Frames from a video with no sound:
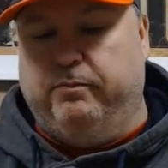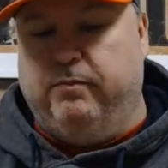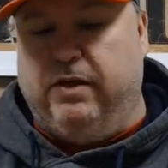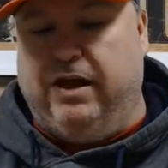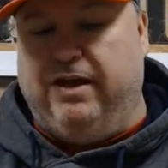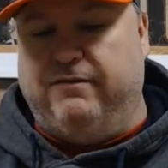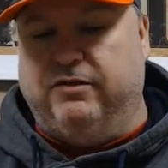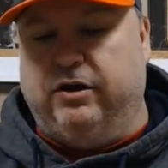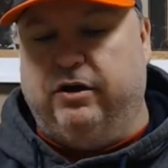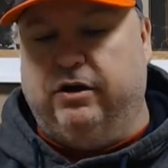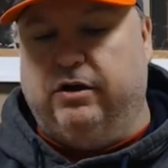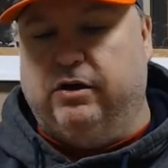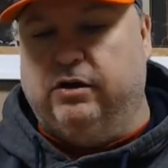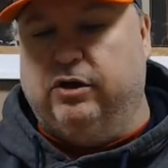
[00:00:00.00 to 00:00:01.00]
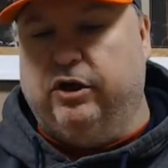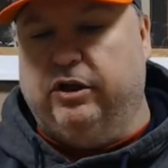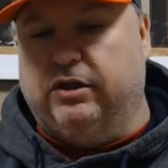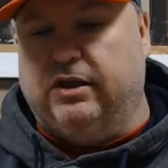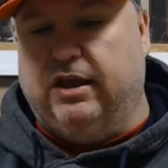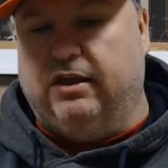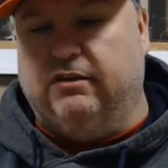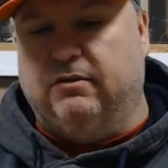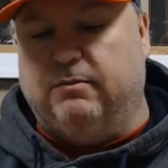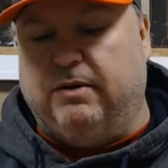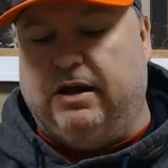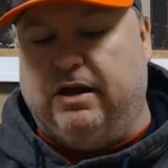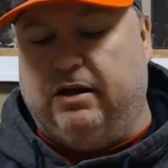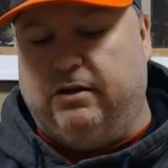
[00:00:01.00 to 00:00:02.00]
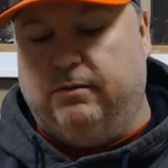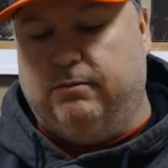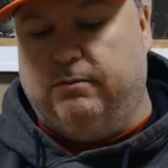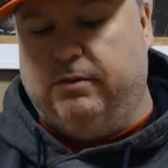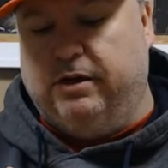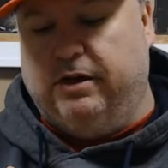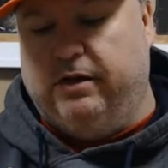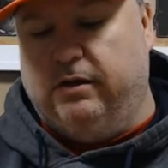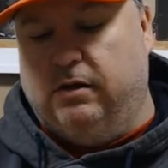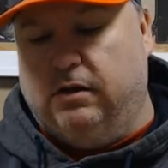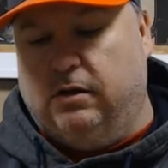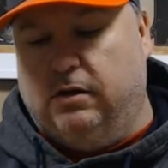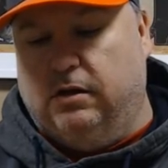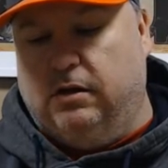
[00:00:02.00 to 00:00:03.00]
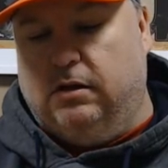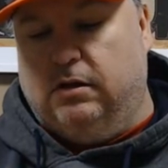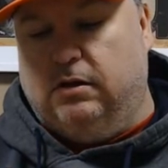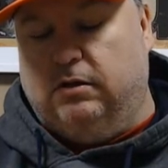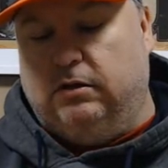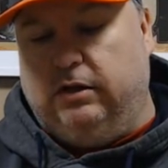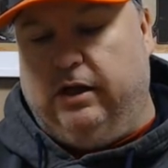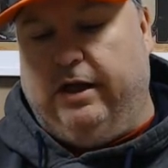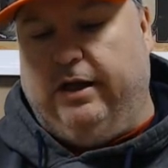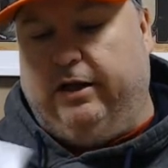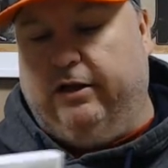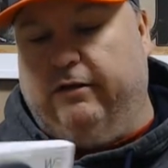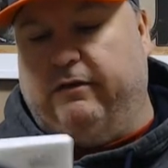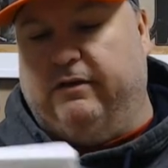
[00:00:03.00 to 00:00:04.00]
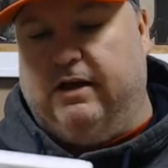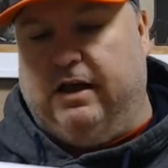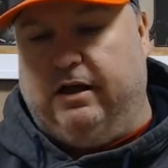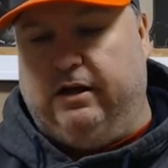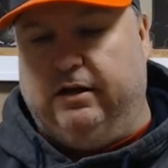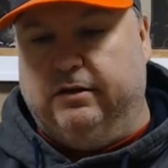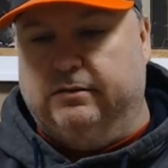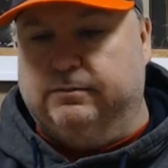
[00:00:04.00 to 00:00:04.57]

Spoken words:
I haven't heard good things about them, but I love Sonic.